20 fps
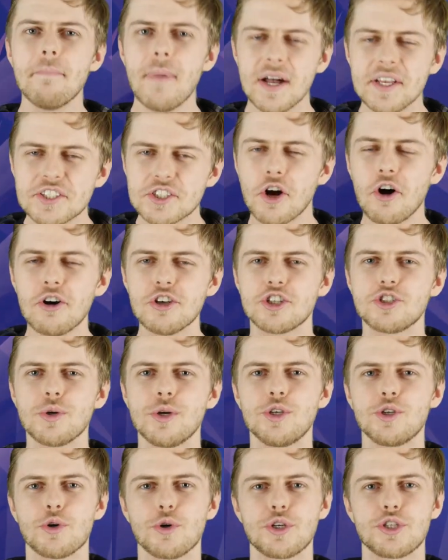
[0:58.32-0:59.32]
Musk also
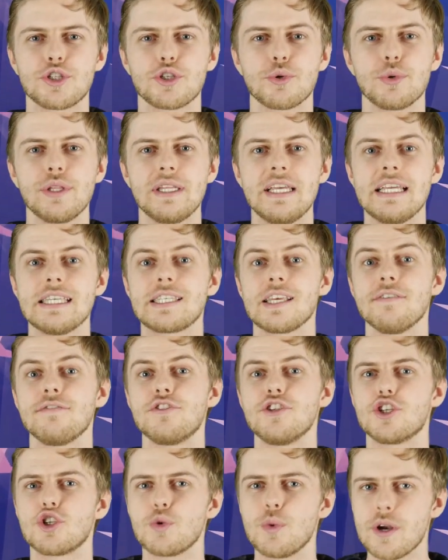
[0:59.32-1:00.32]
endorsed the release of
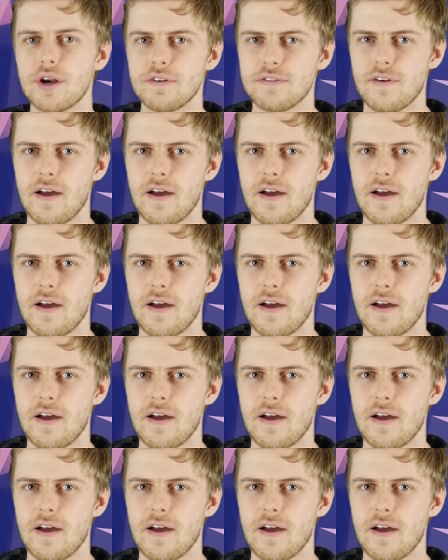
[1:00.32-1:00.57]
the Twitter